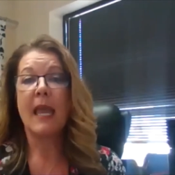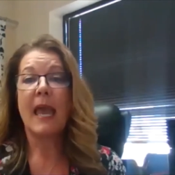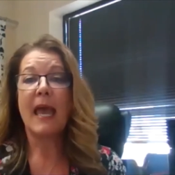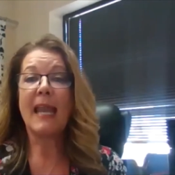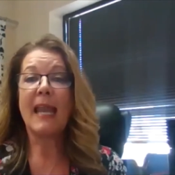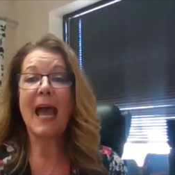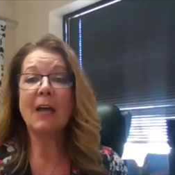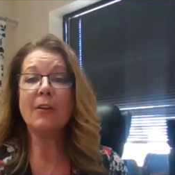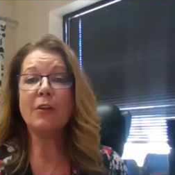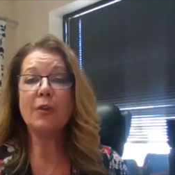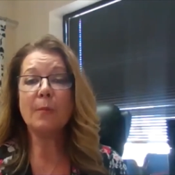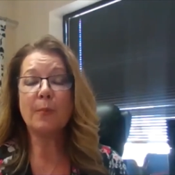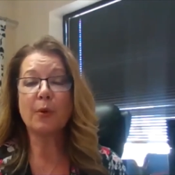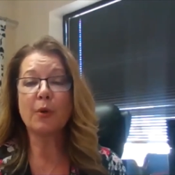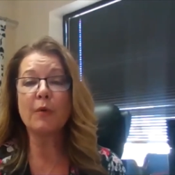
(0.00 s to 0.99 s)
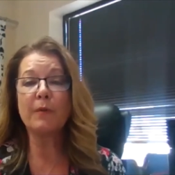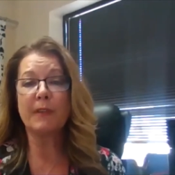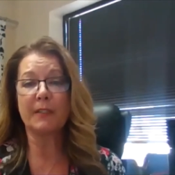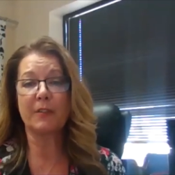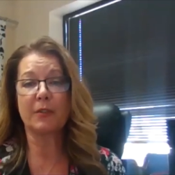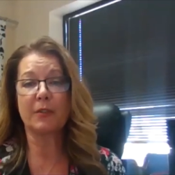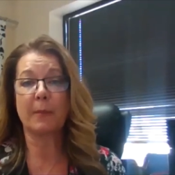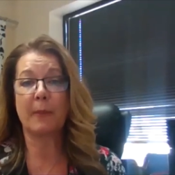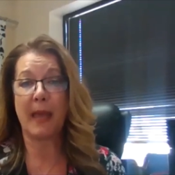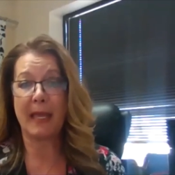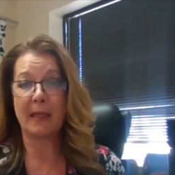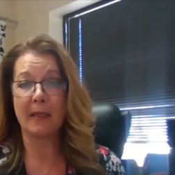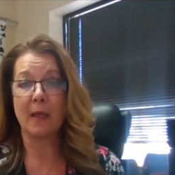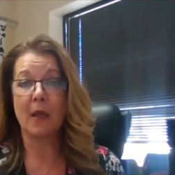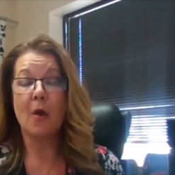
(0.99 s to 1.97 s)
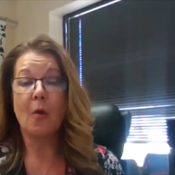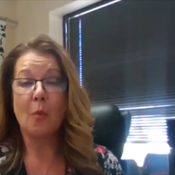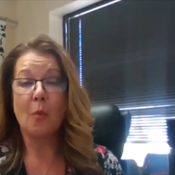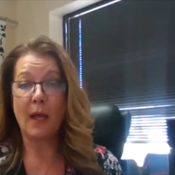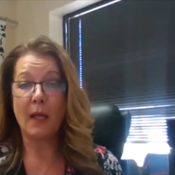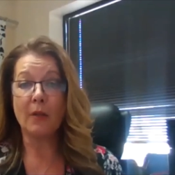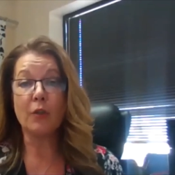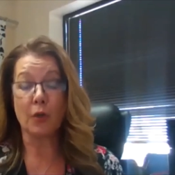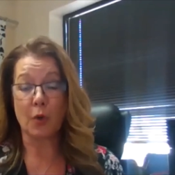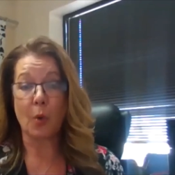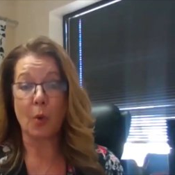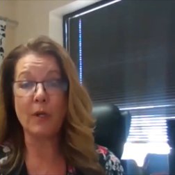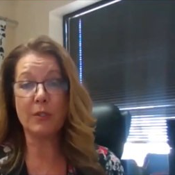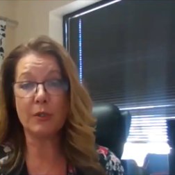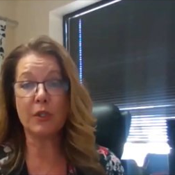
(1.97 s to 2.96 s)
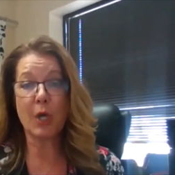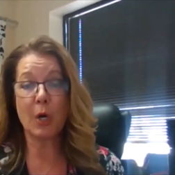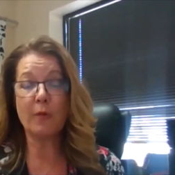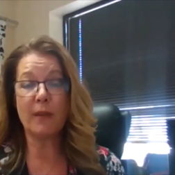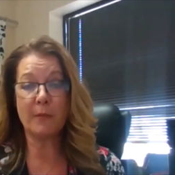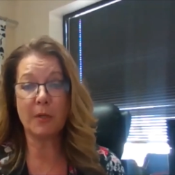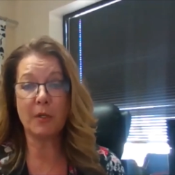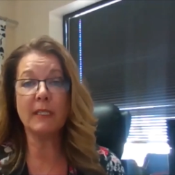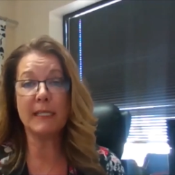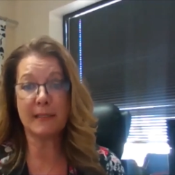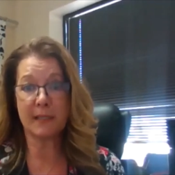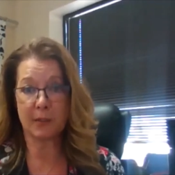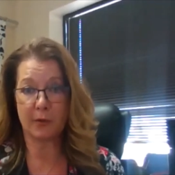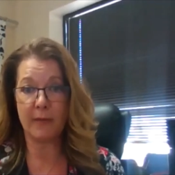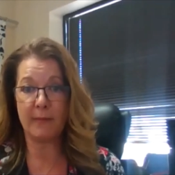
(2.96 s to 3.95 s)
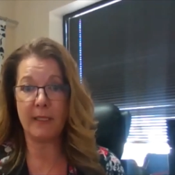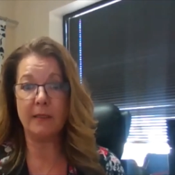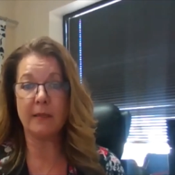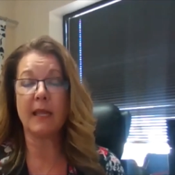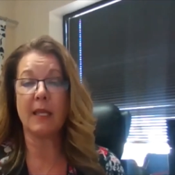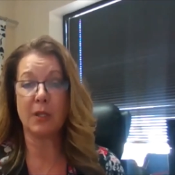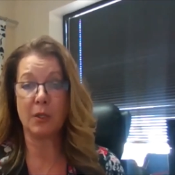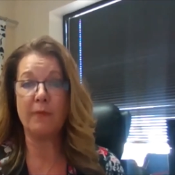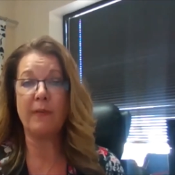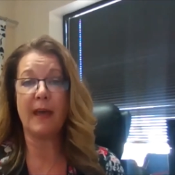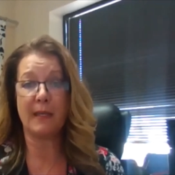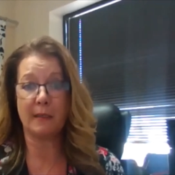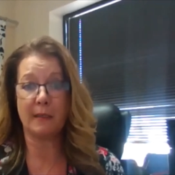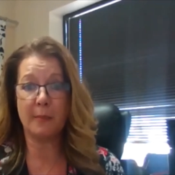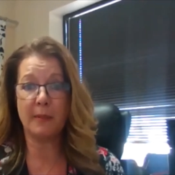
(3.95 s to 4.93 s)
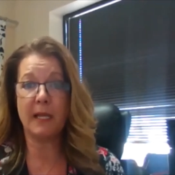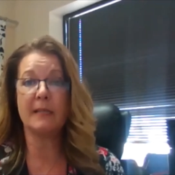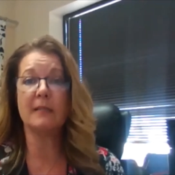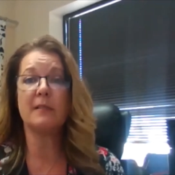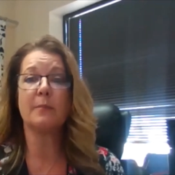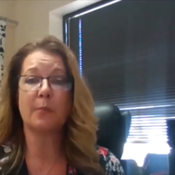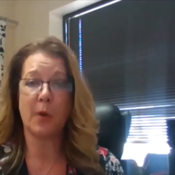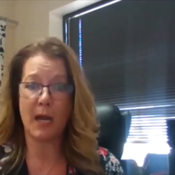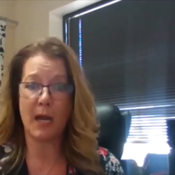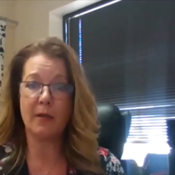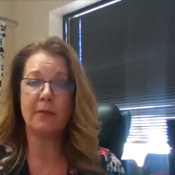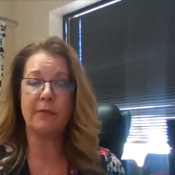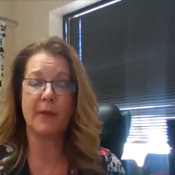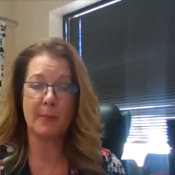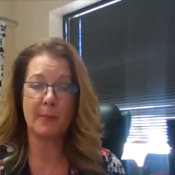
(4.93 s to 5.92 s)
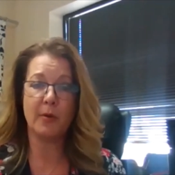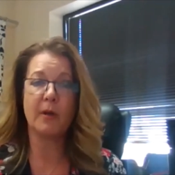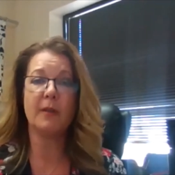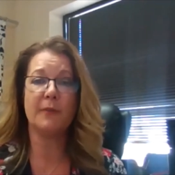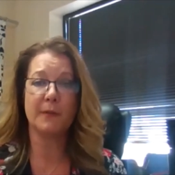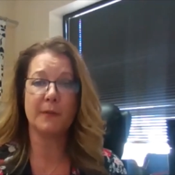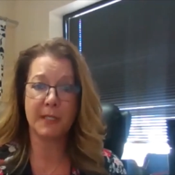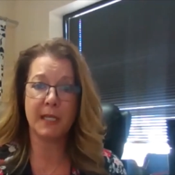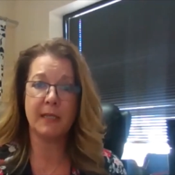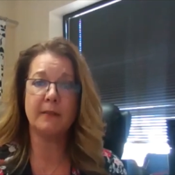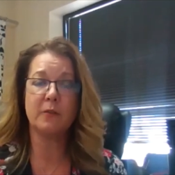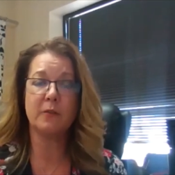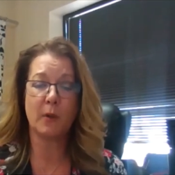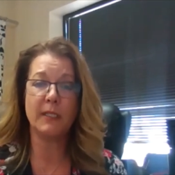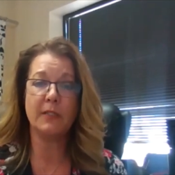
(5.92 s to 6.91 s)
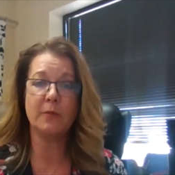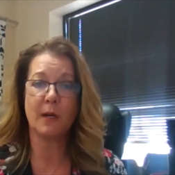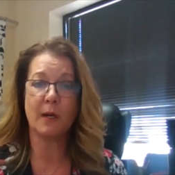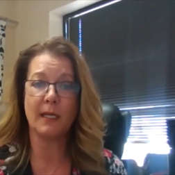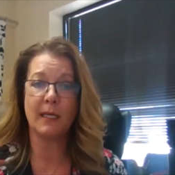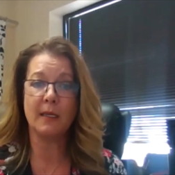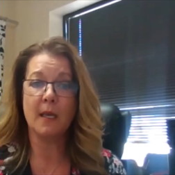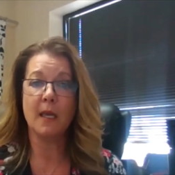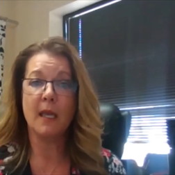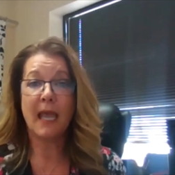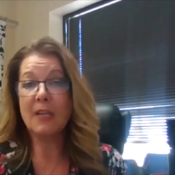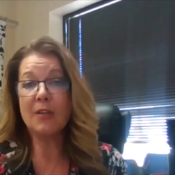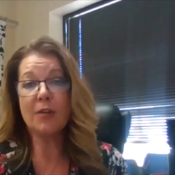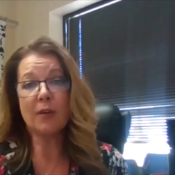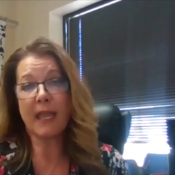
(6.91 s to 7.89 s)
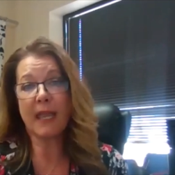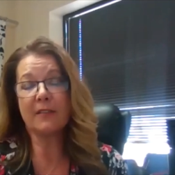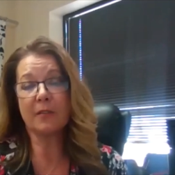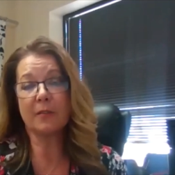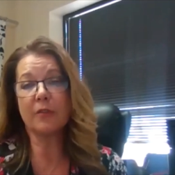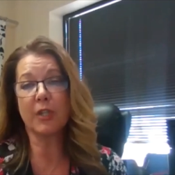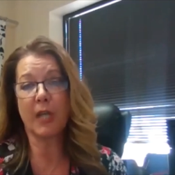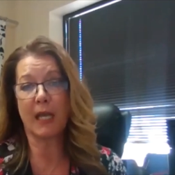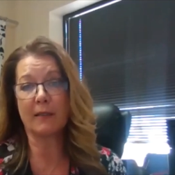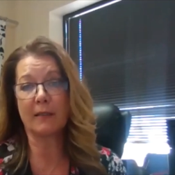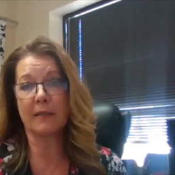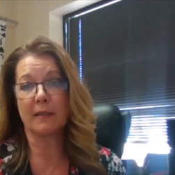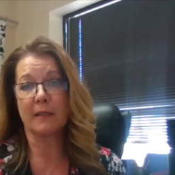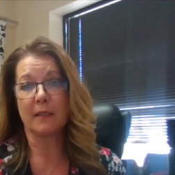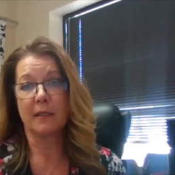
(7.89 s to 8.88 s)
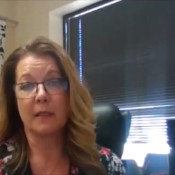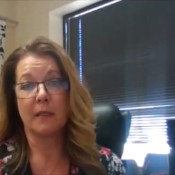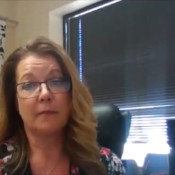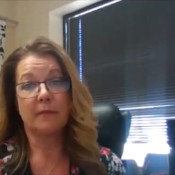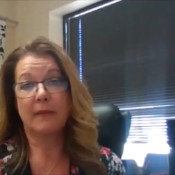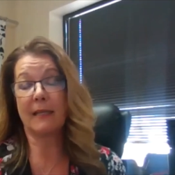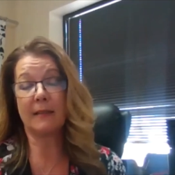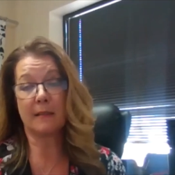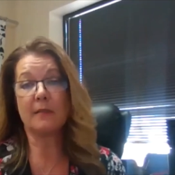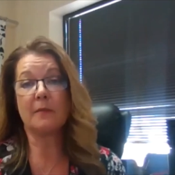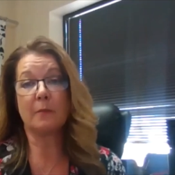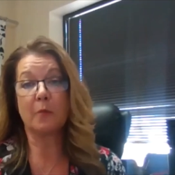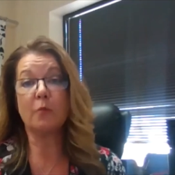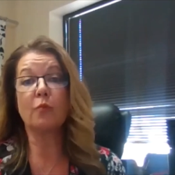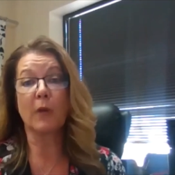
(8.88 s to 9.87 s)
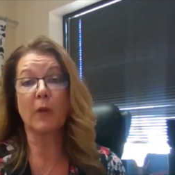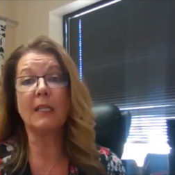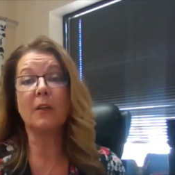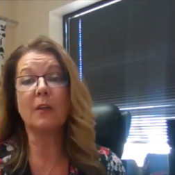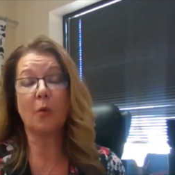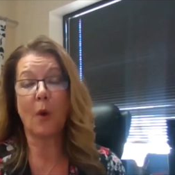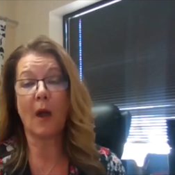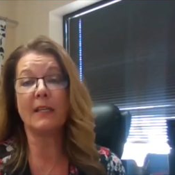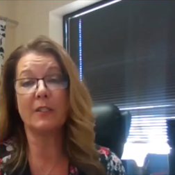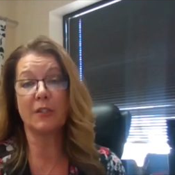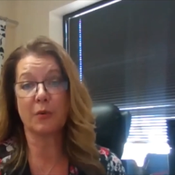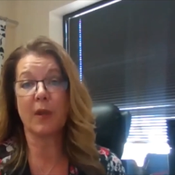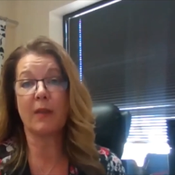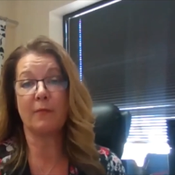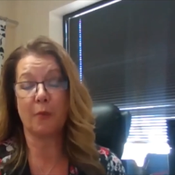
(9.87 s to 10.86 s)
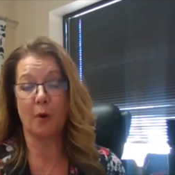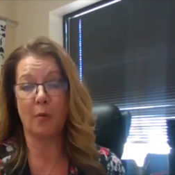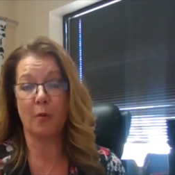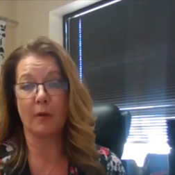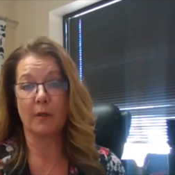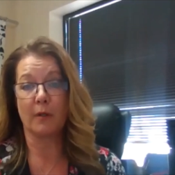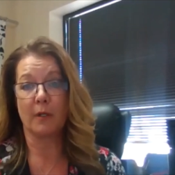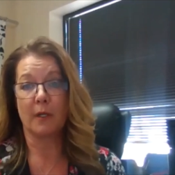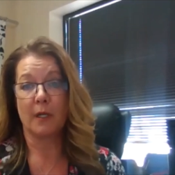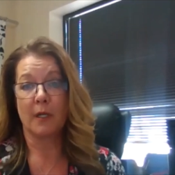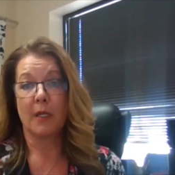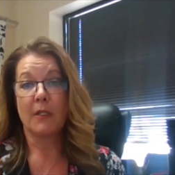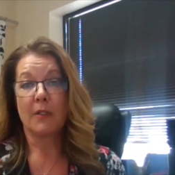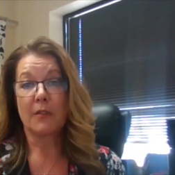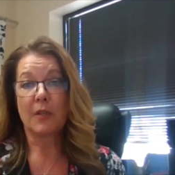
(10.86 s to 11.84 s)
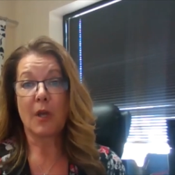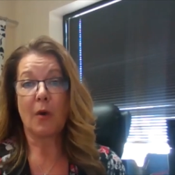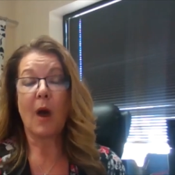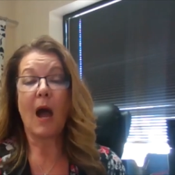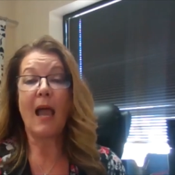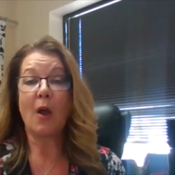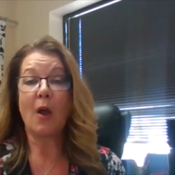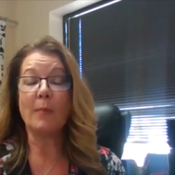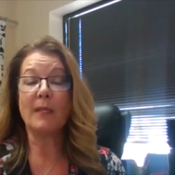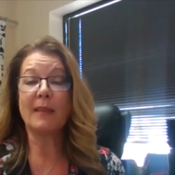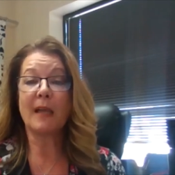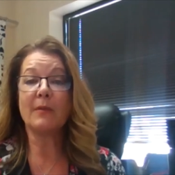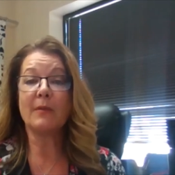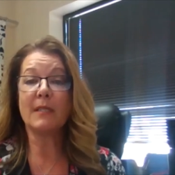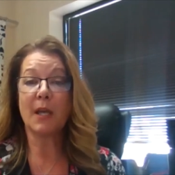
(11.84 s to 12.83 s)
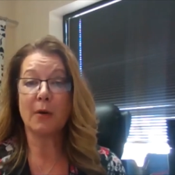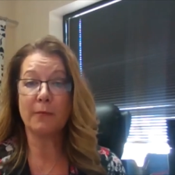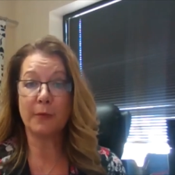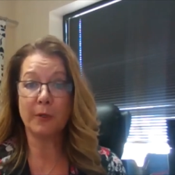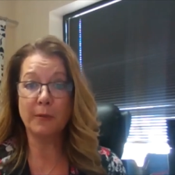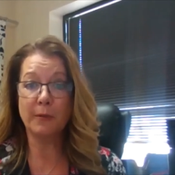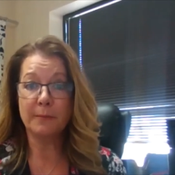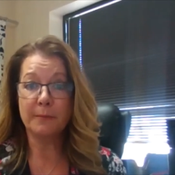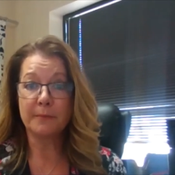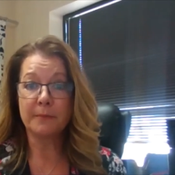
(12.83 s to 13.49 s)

And how do you prove this to the bank? Well, you're going to show them your lease agreement that you've had into place prior to February 15th, 2020, and your canceled checks. That's really quite straightforward. So I hope that that was helpful.